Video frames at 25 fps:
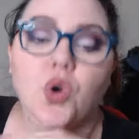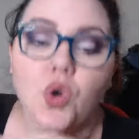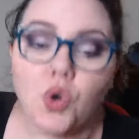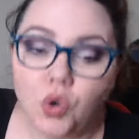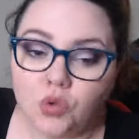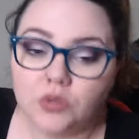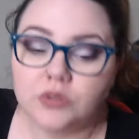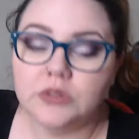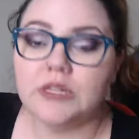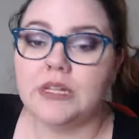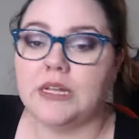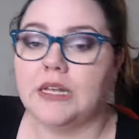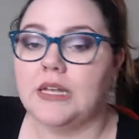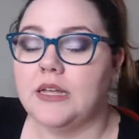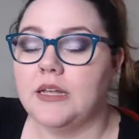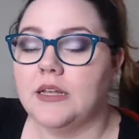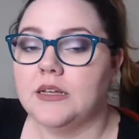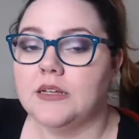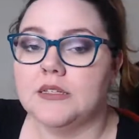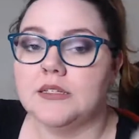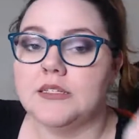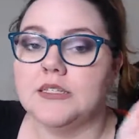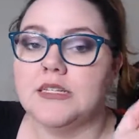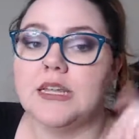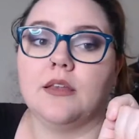only
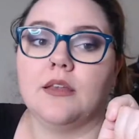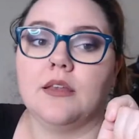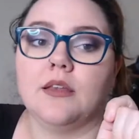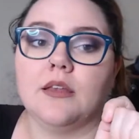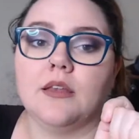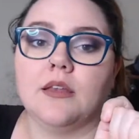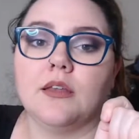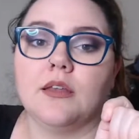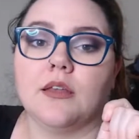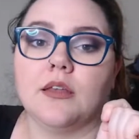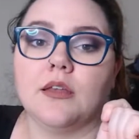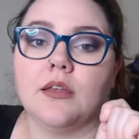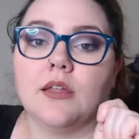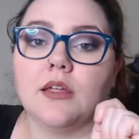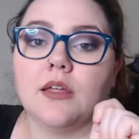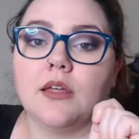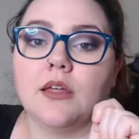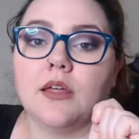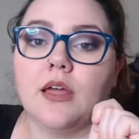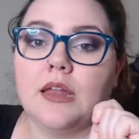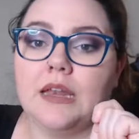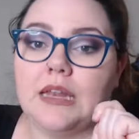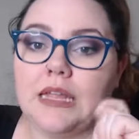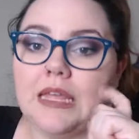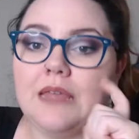to get
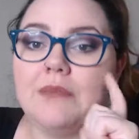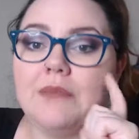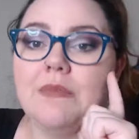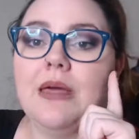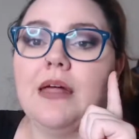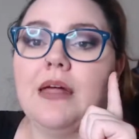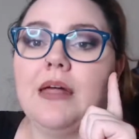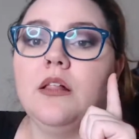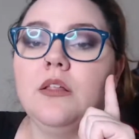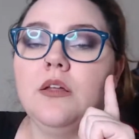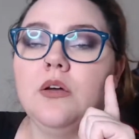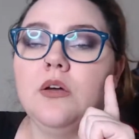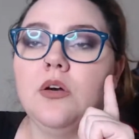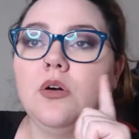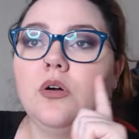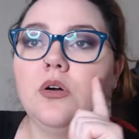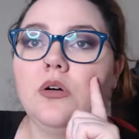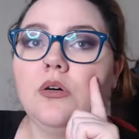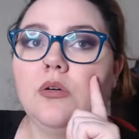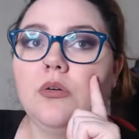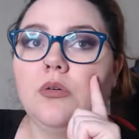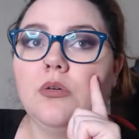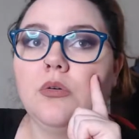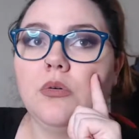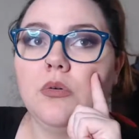an
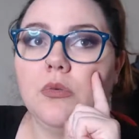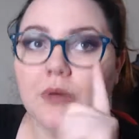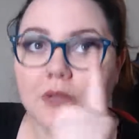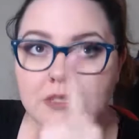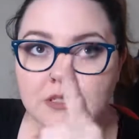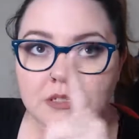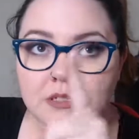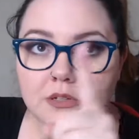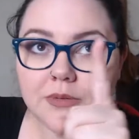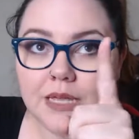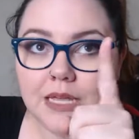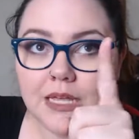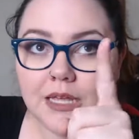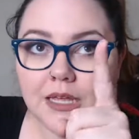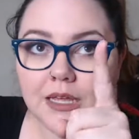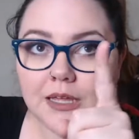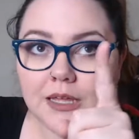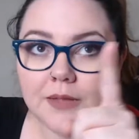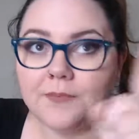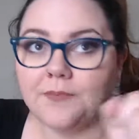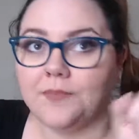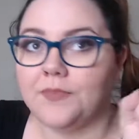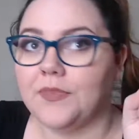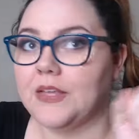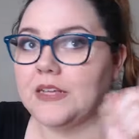email once a
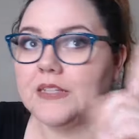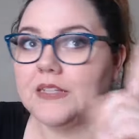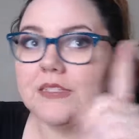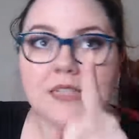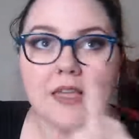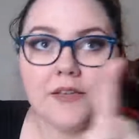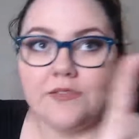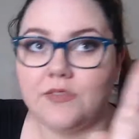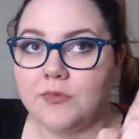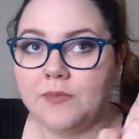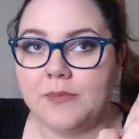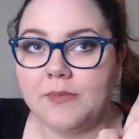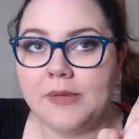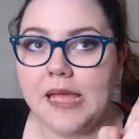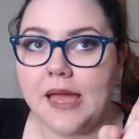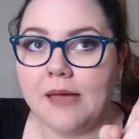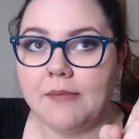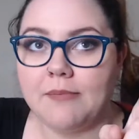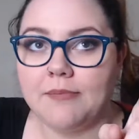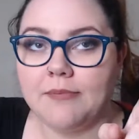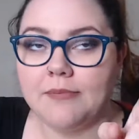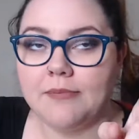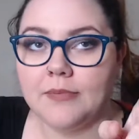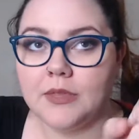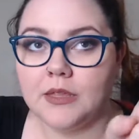week at 7
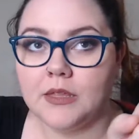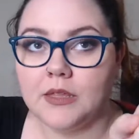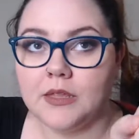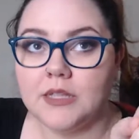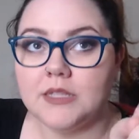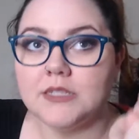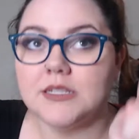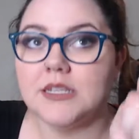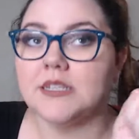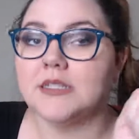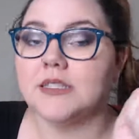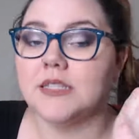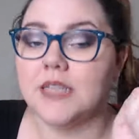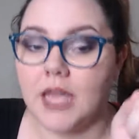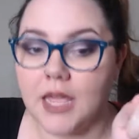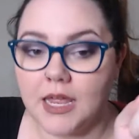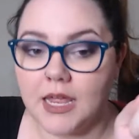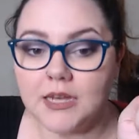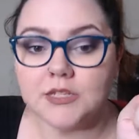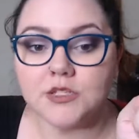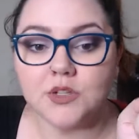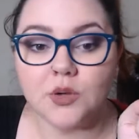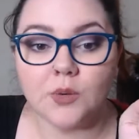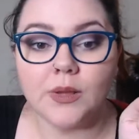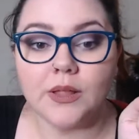p.m. that says
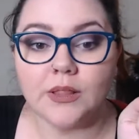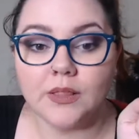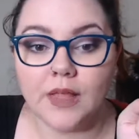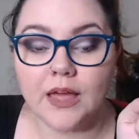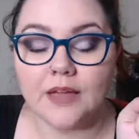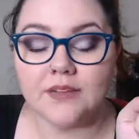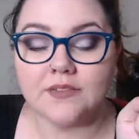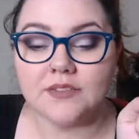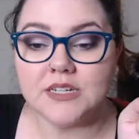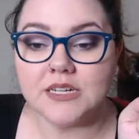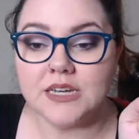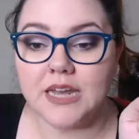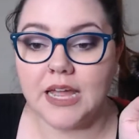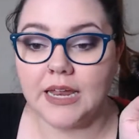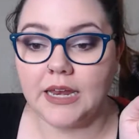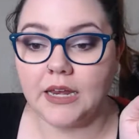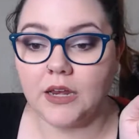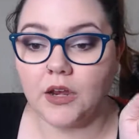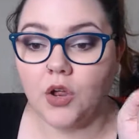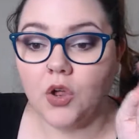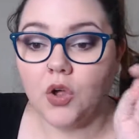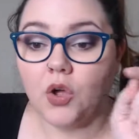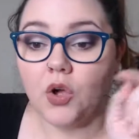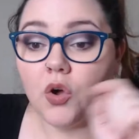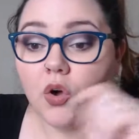Kate is going live
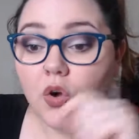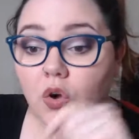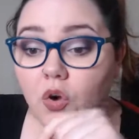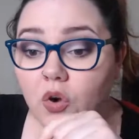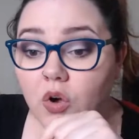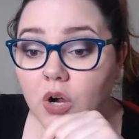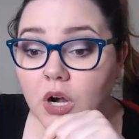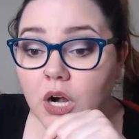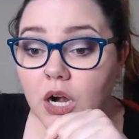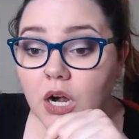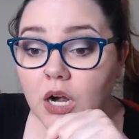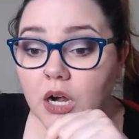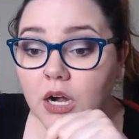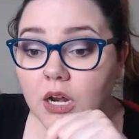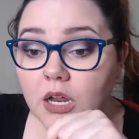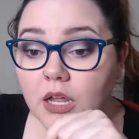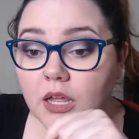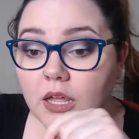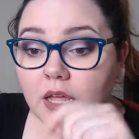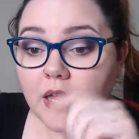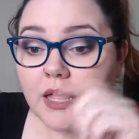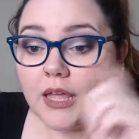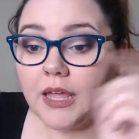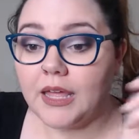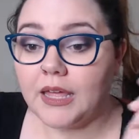tonight.
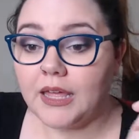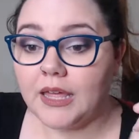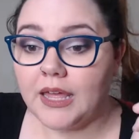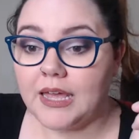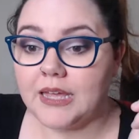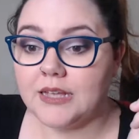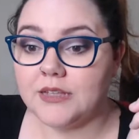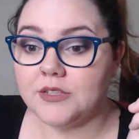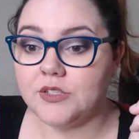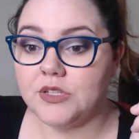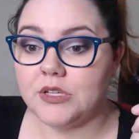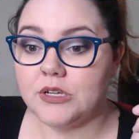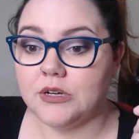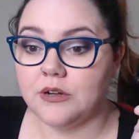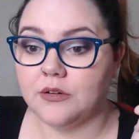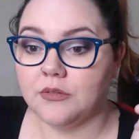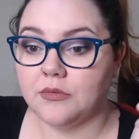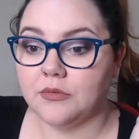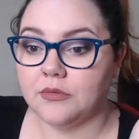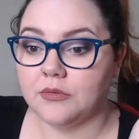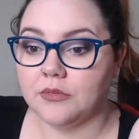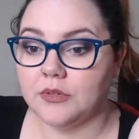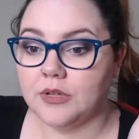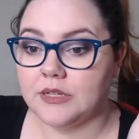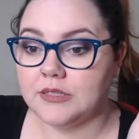Or in case, you
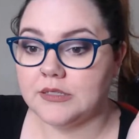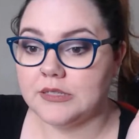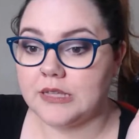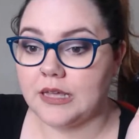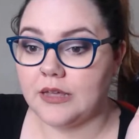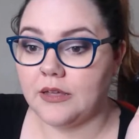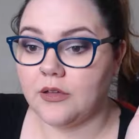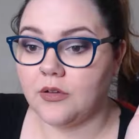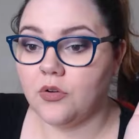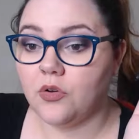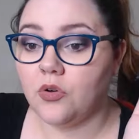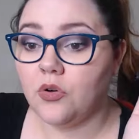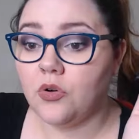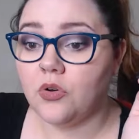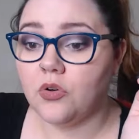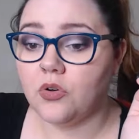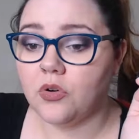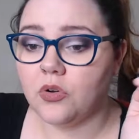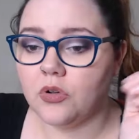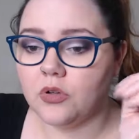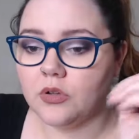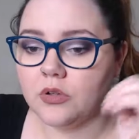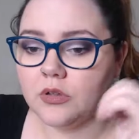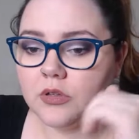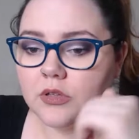know, it's like,
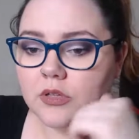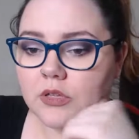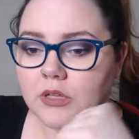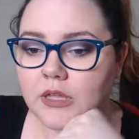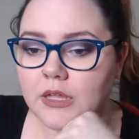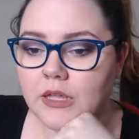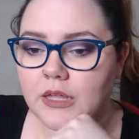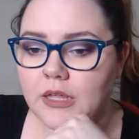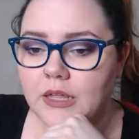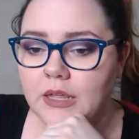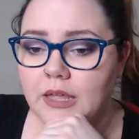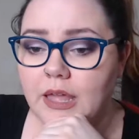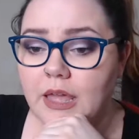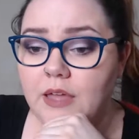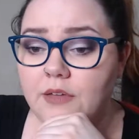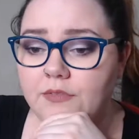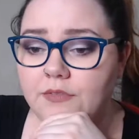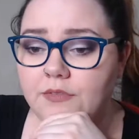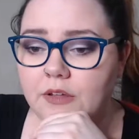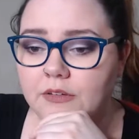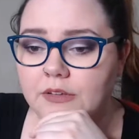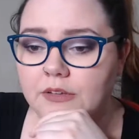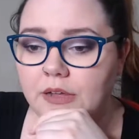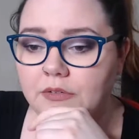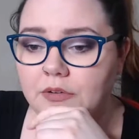oh,
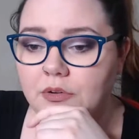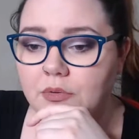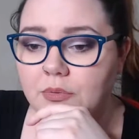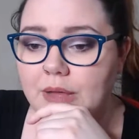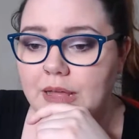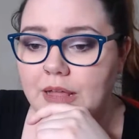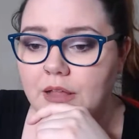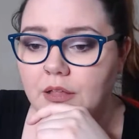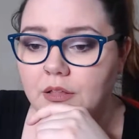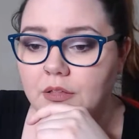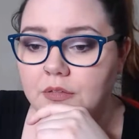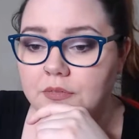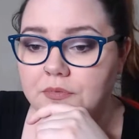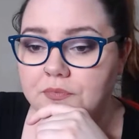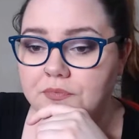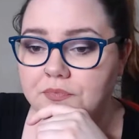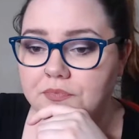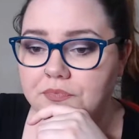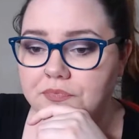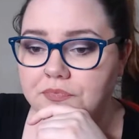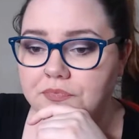Kate fell down a well.